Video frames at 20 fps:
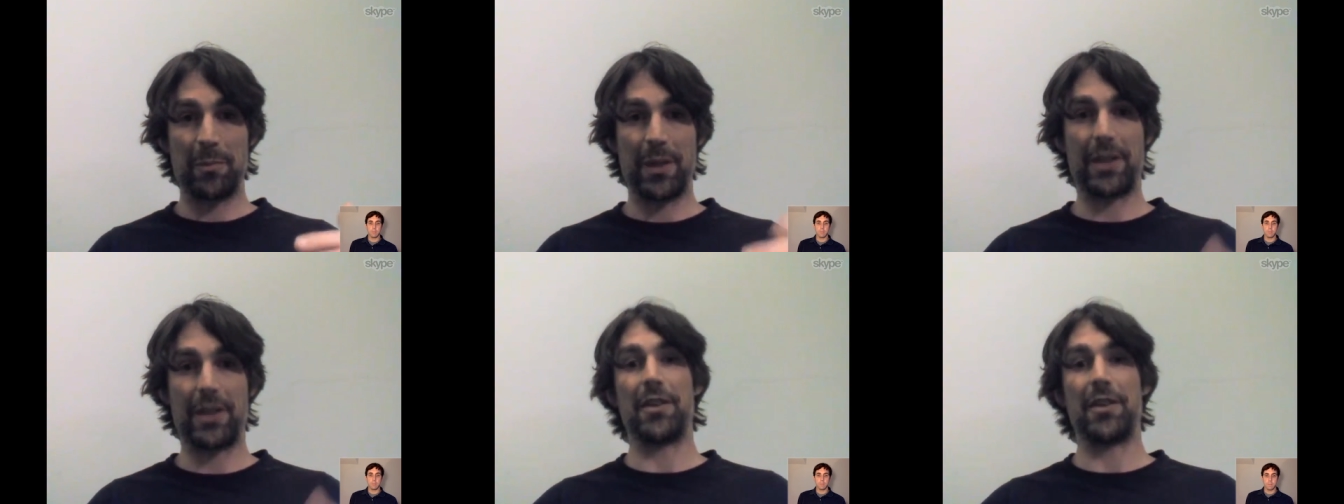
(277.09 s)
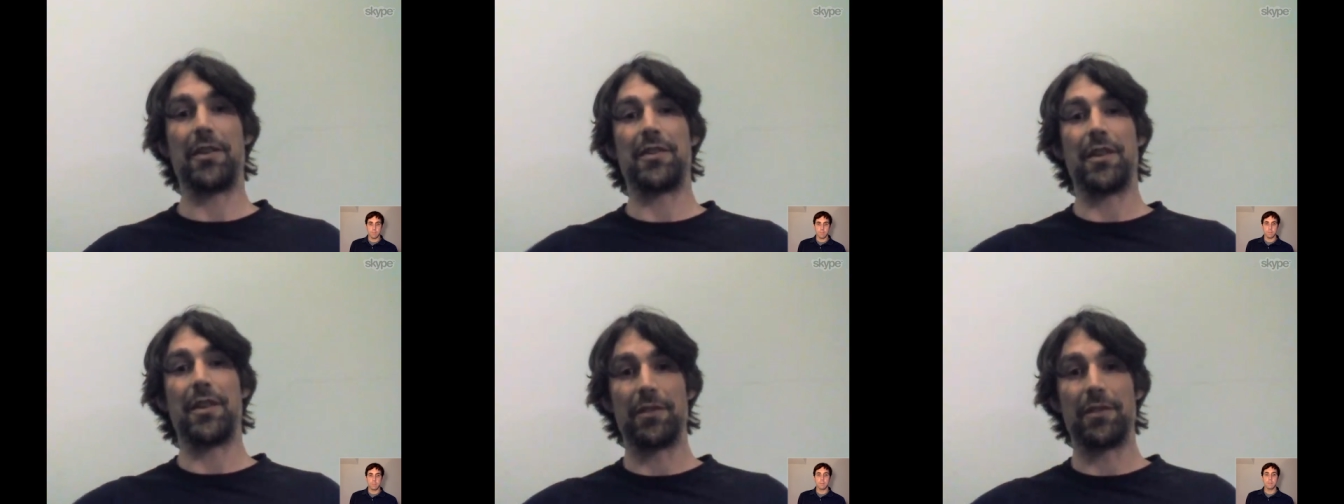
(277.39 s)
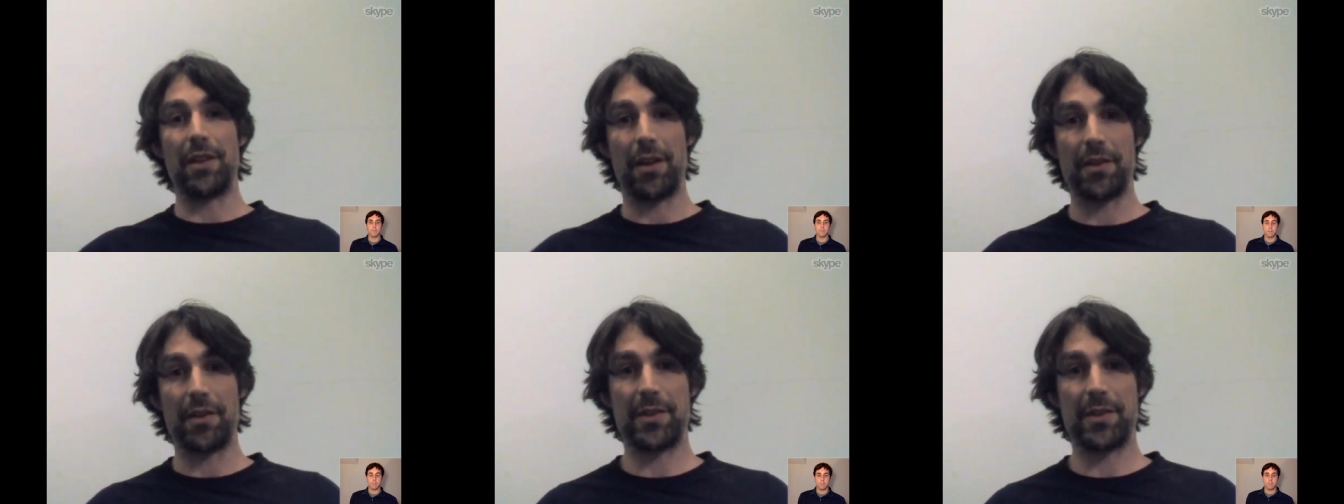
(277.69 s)
because they've
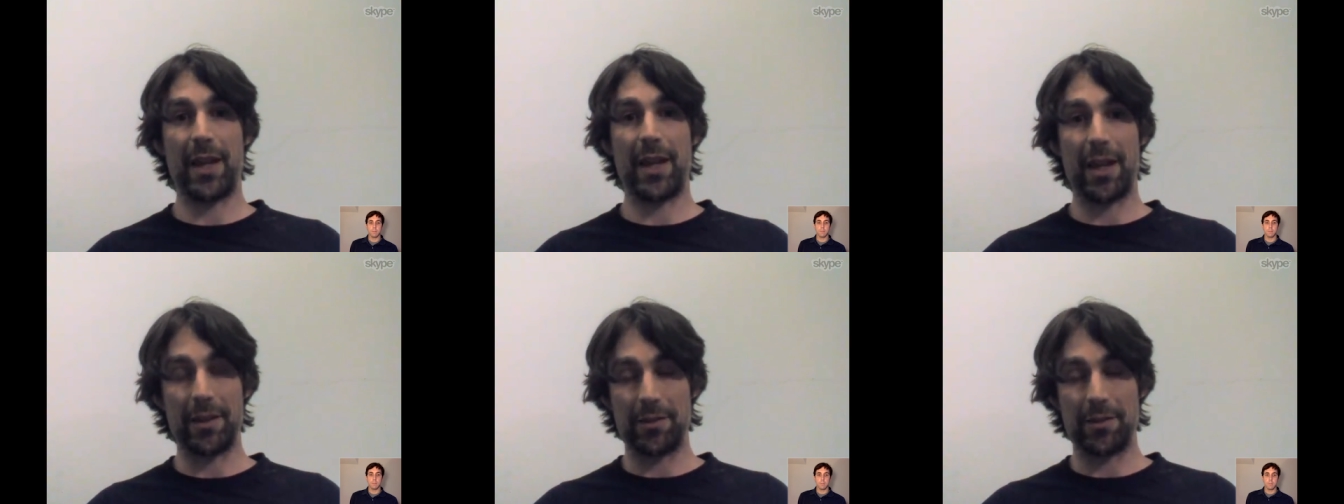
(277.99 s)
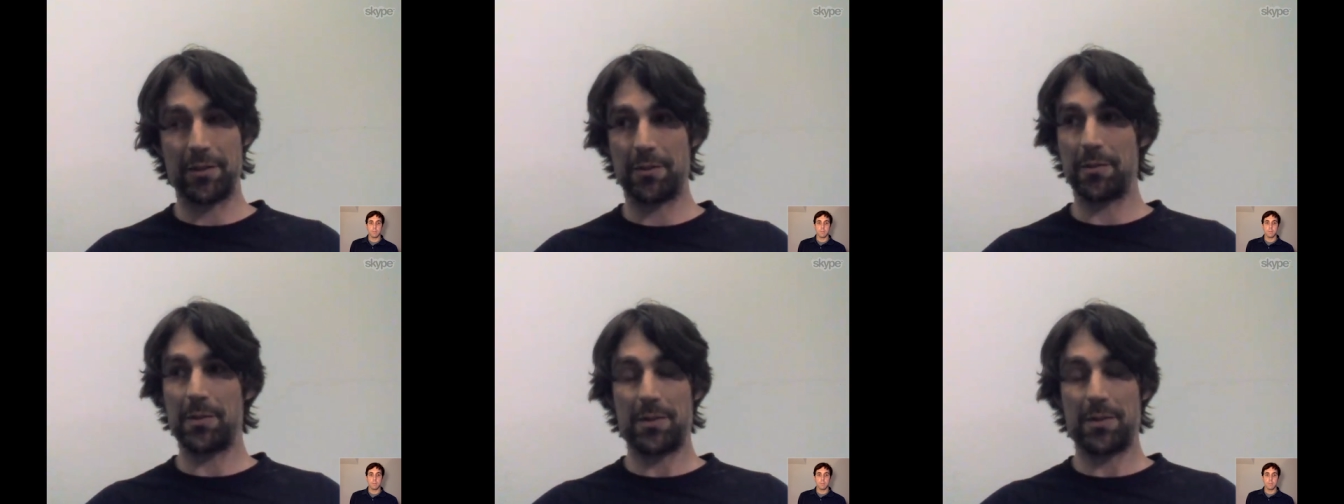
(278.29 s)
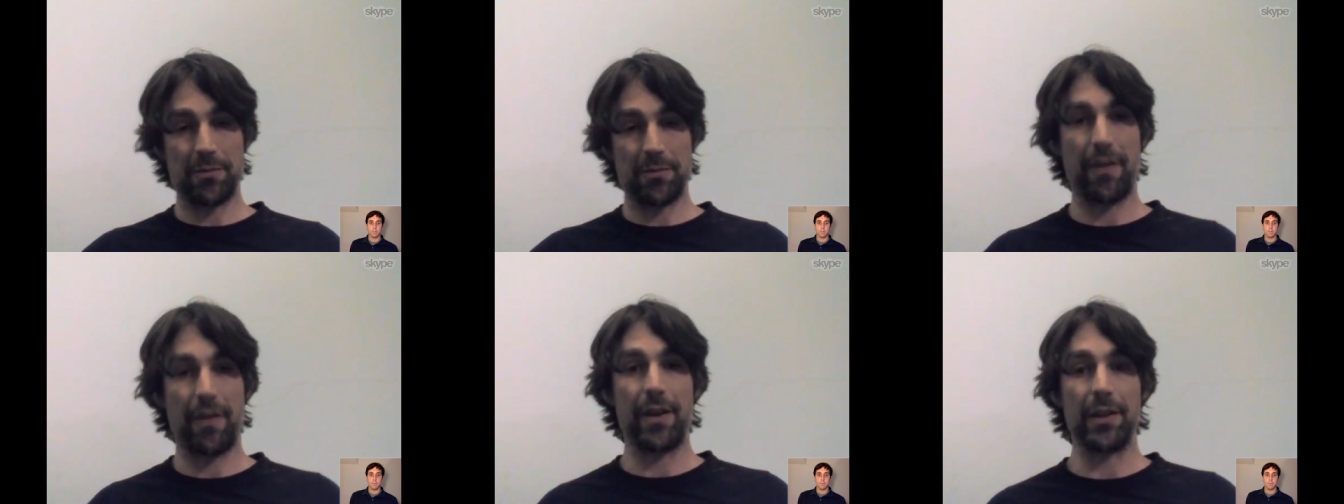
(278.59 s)
lost against
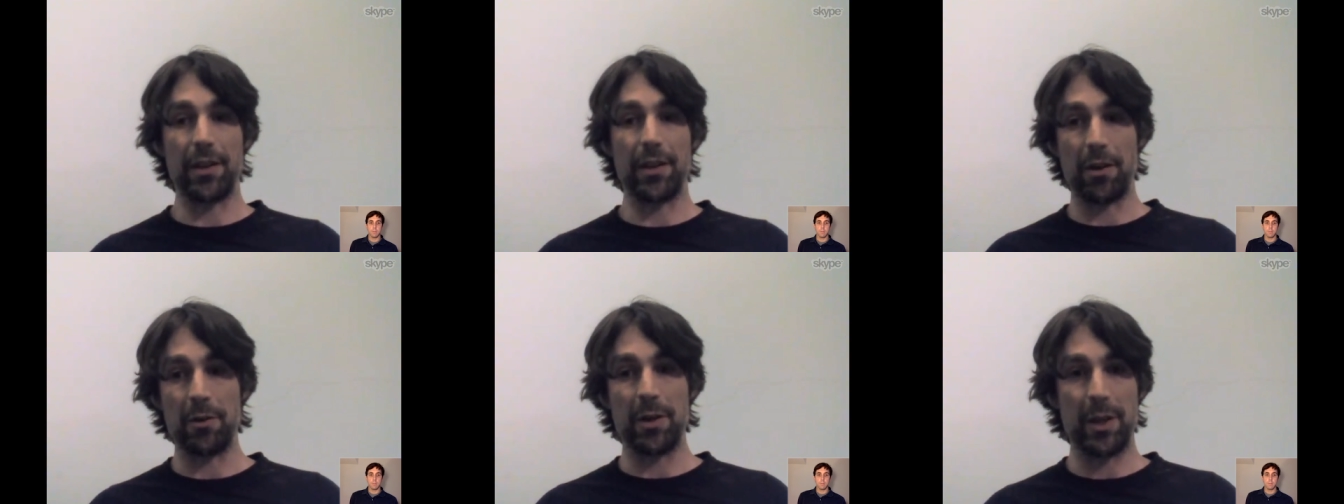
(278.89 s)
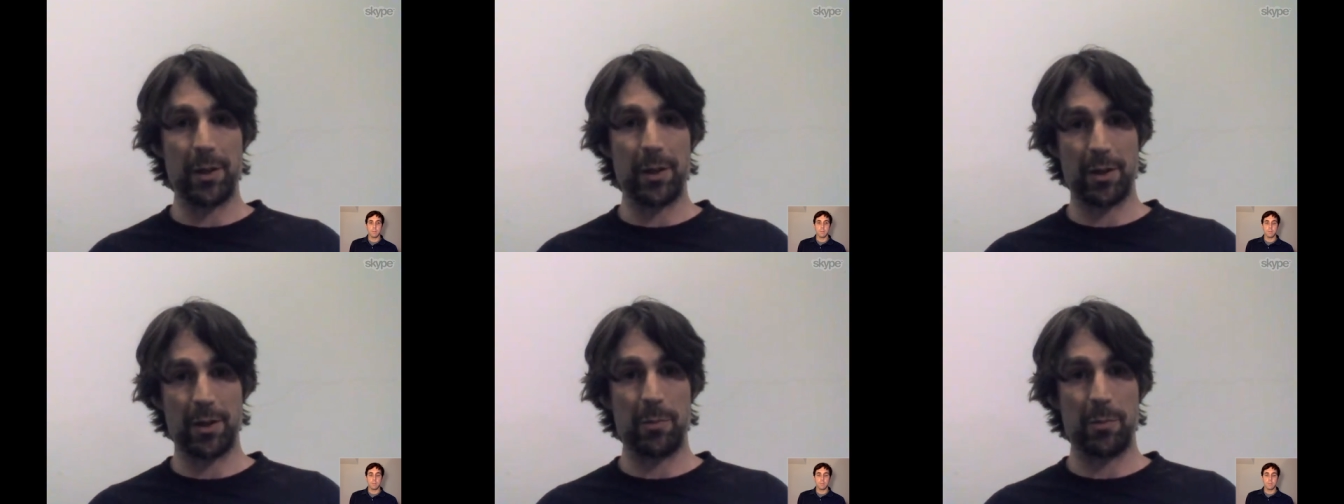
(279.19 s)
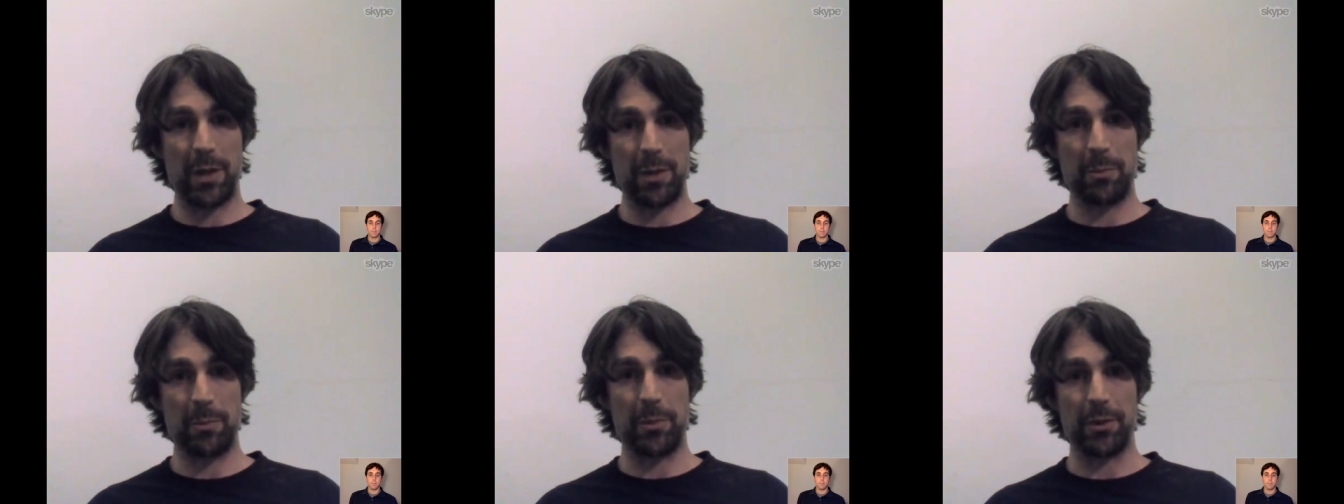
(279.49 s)
some very lowly kind
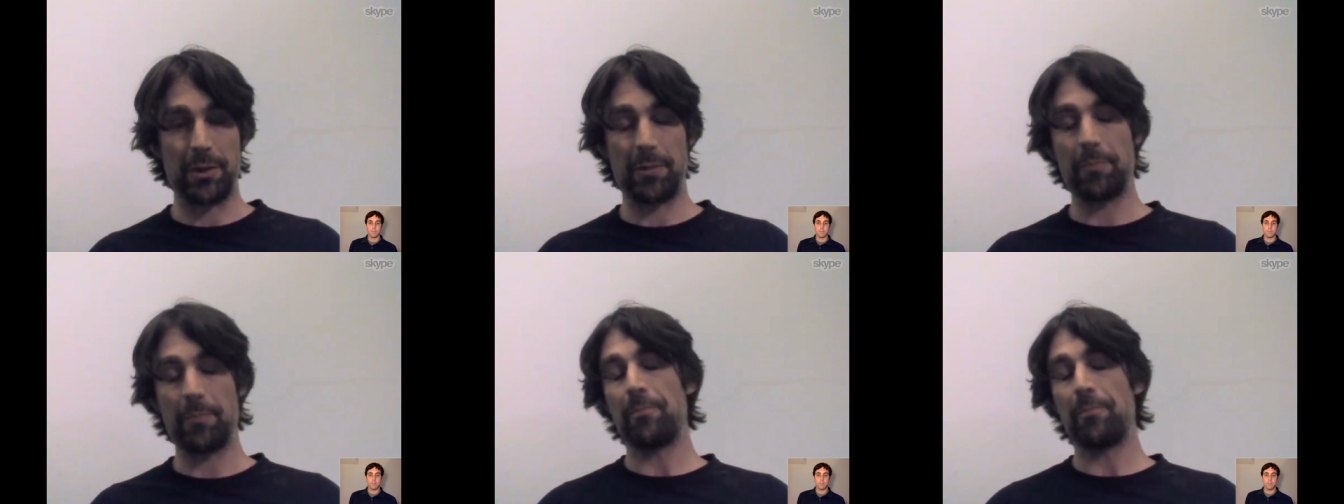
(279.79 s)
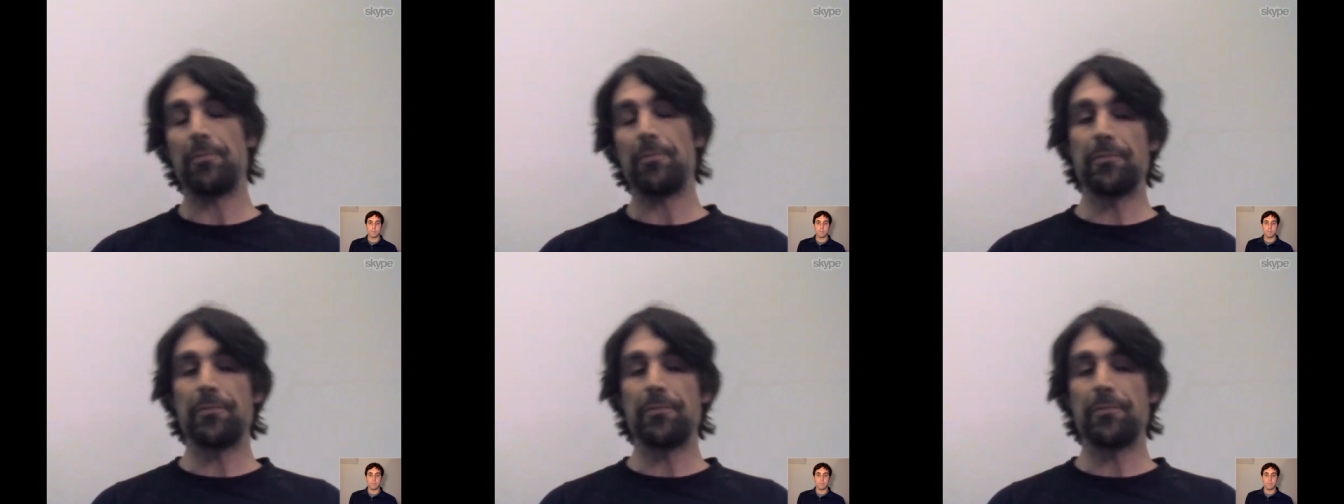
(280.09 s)
of people.